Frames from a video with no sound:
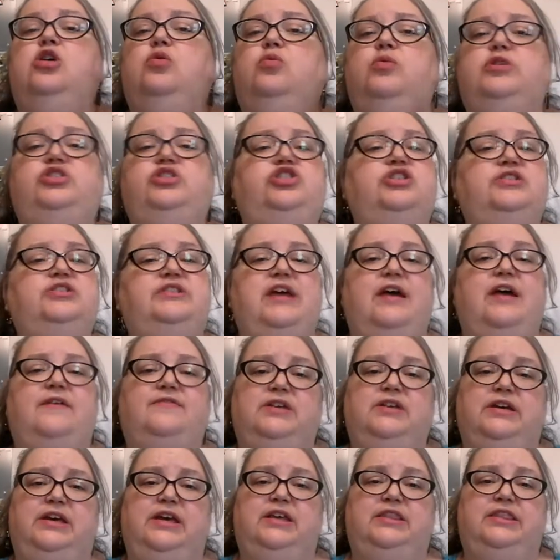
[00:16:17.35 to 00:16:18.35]
We just have
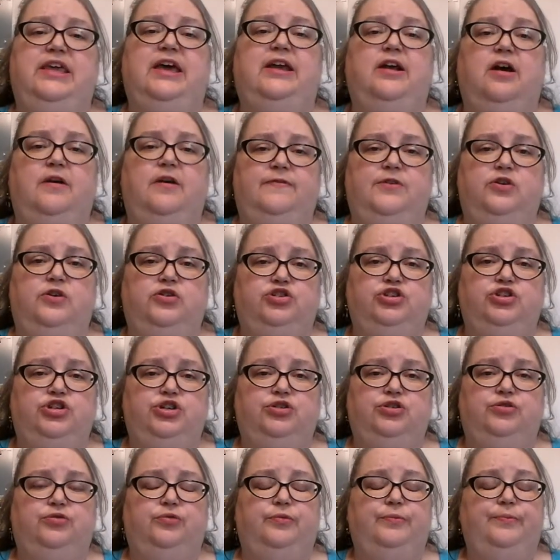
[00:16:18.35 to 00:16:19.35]
to get that off your
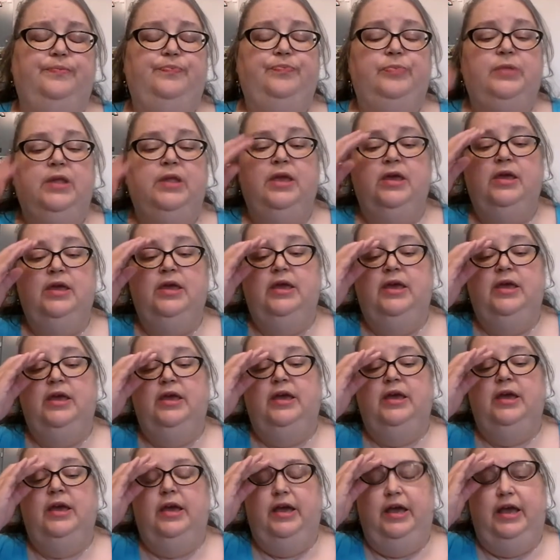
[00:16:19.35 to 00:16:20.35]
shoe."
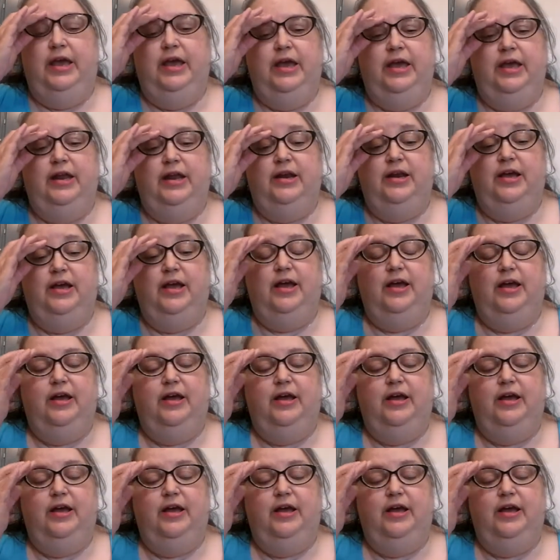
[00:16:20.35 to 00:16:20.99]
And